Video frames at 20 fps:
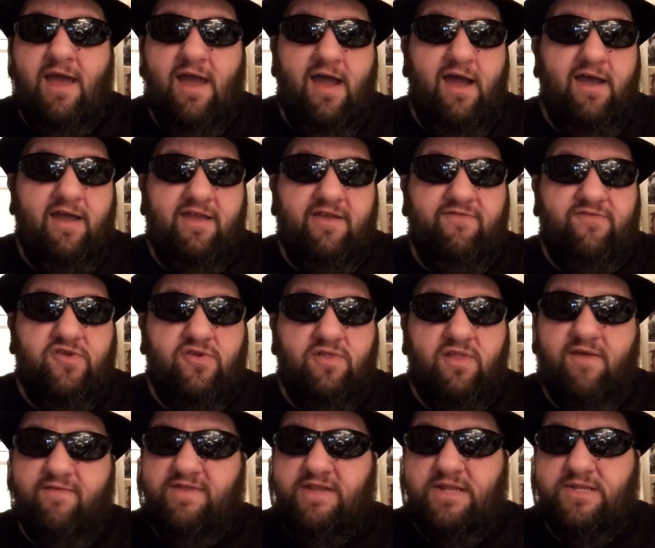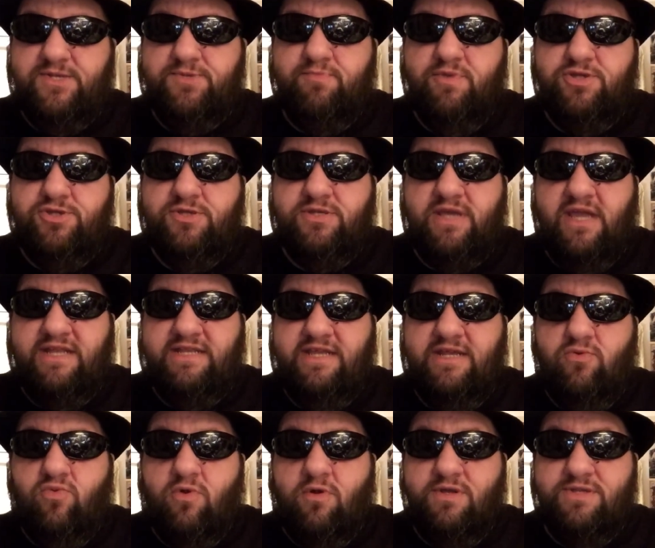uh, if you loved it as much as I
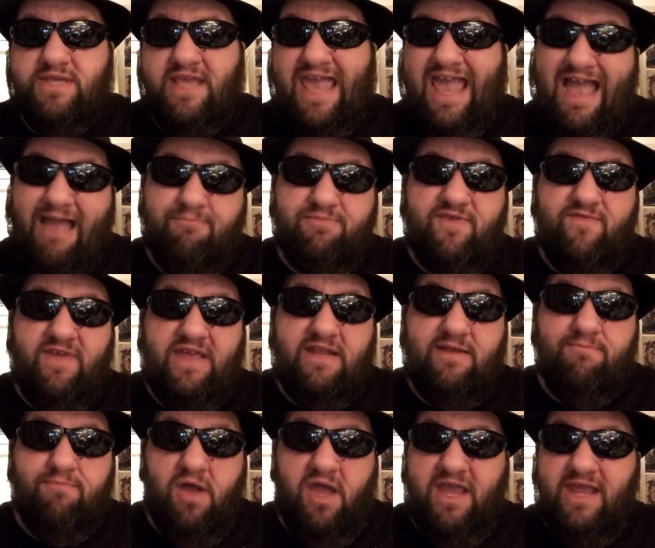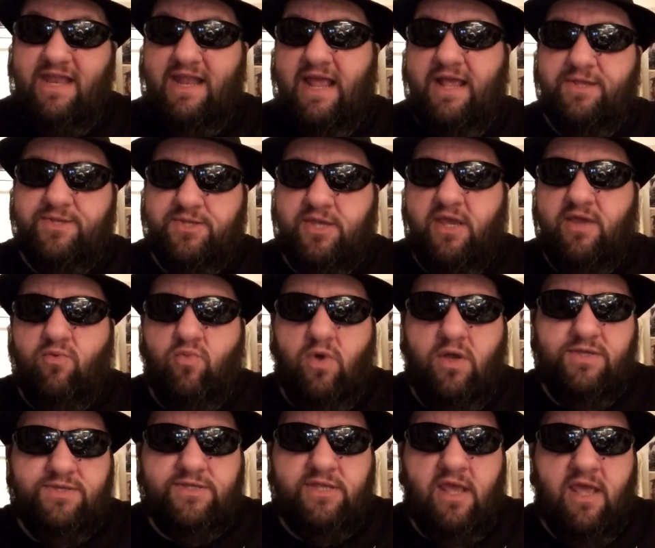did, were as captivated by it as I
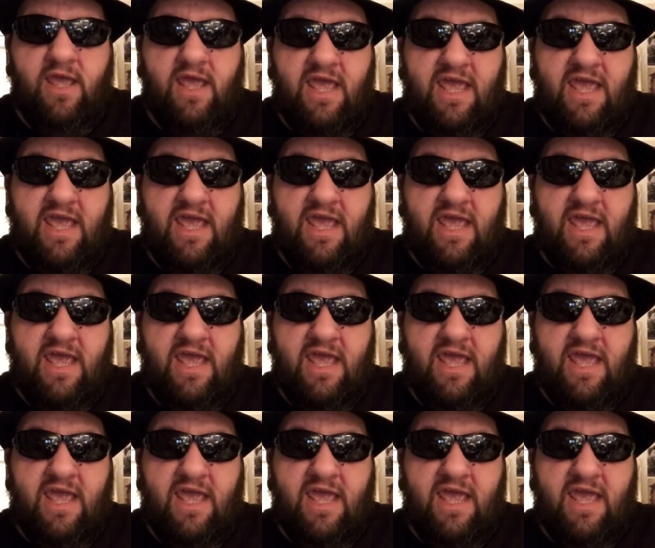was.